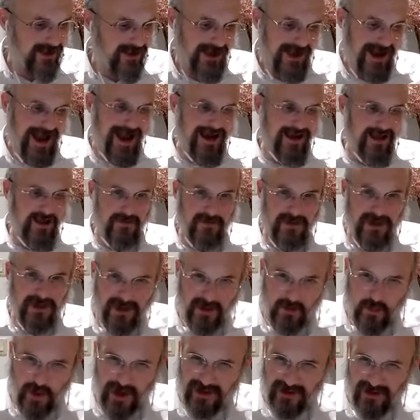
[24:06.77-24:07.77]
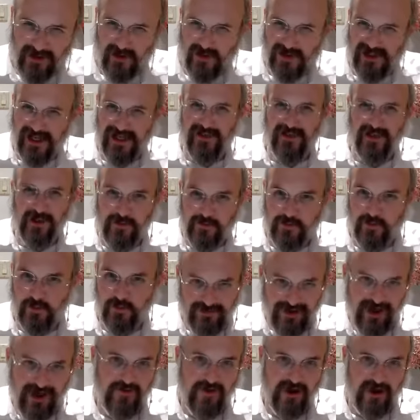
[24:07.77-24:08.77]
Hani mili, when do you say you need a full
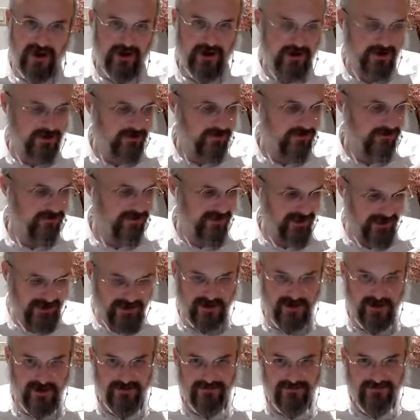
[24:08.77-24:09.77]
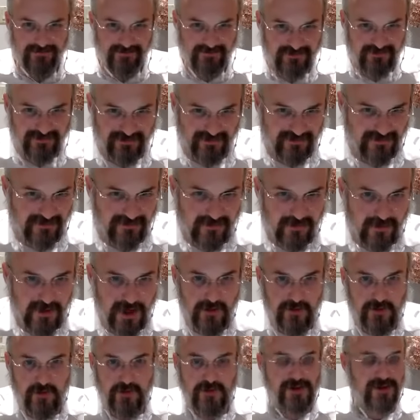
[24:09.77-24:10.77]
tefach berichsa?
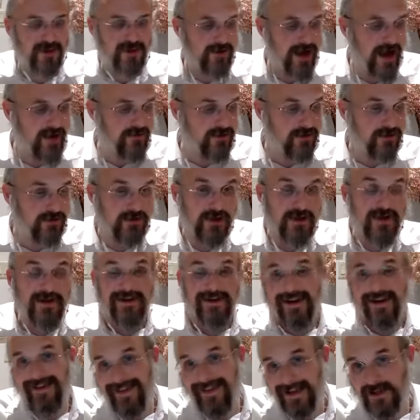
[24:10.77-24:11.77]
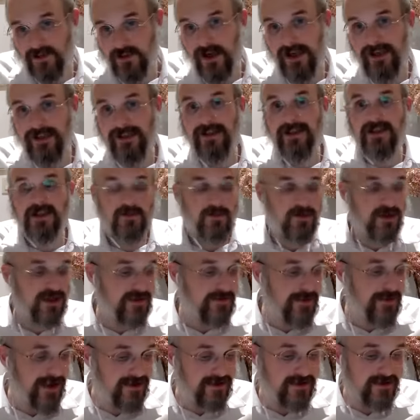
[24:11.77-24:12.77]
If you're using gravel, and that's why it needs so much
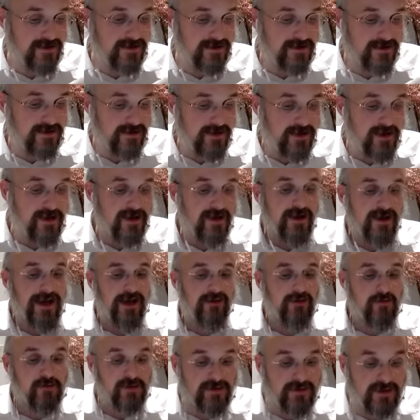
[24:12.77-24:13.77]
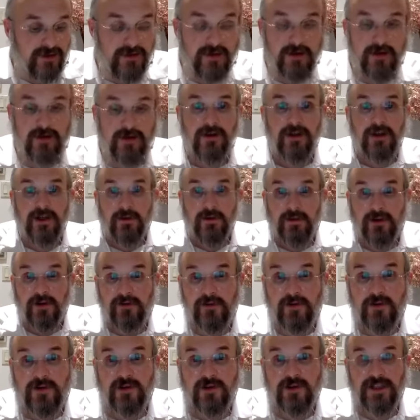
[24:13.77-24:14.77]
space. Al but if you're
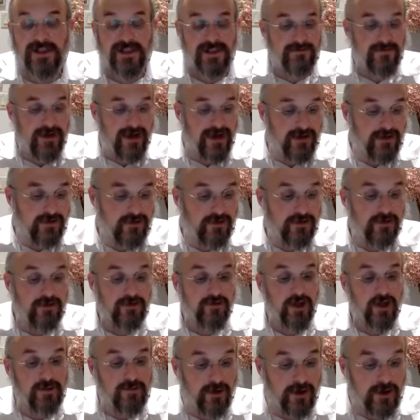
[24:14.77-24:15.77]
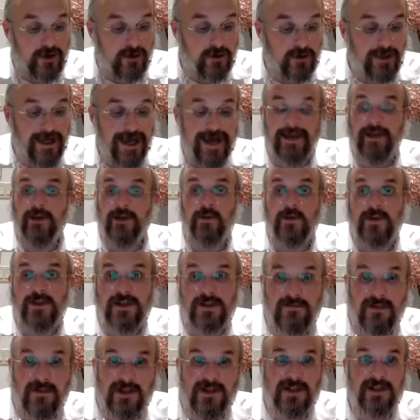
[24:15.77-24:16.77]
using just cement, loy boy kulaha, you don't need so
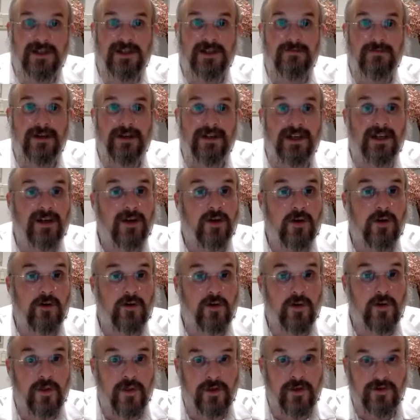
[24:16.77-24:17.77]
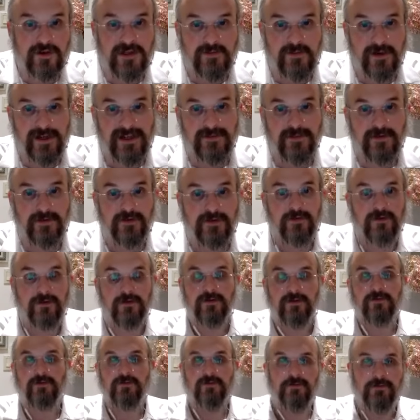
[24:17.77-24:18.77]
much because cement can go into a thinner space between the two.